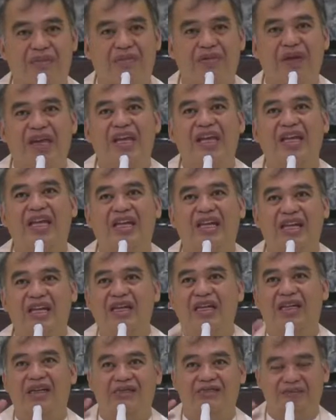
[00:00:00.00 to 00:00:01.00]
a
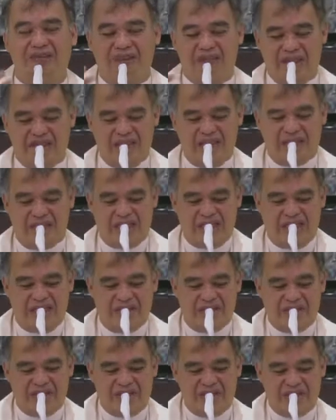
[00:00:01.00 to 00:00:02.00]
veil that
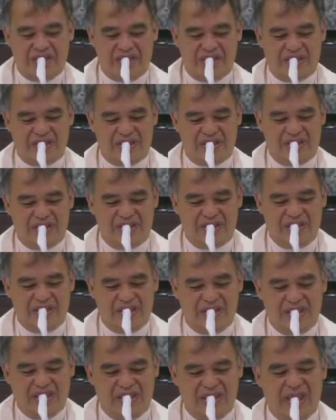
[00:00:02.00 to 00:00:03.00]
covers
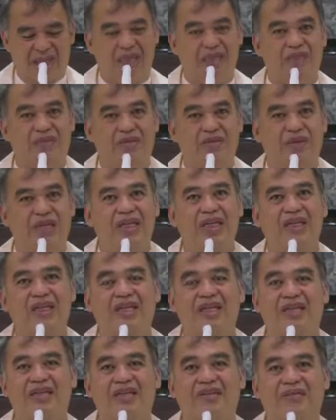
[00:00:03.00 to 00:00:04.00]
his
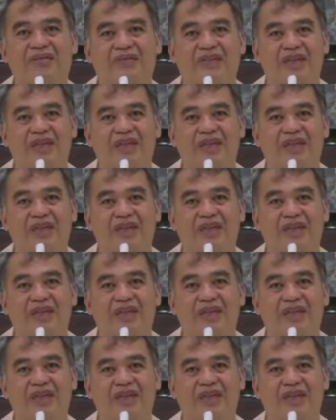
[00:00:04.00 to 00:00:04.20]
being,